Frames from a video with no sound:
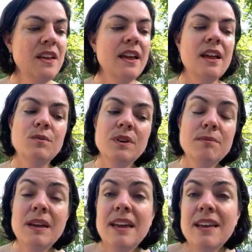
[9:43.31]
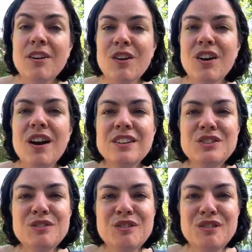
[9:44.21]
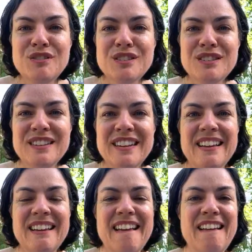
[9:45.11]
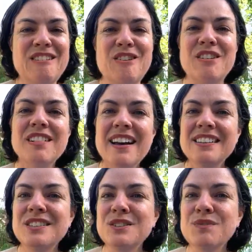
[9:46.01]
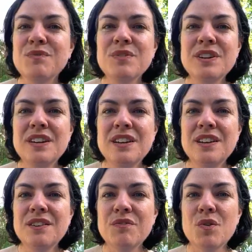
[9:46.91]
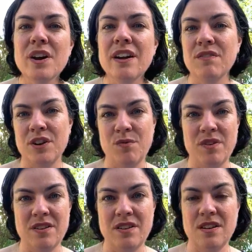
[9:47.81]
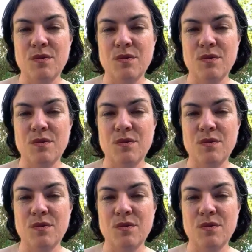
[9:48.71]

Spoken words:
And we make our concerts and our classes free for everyone.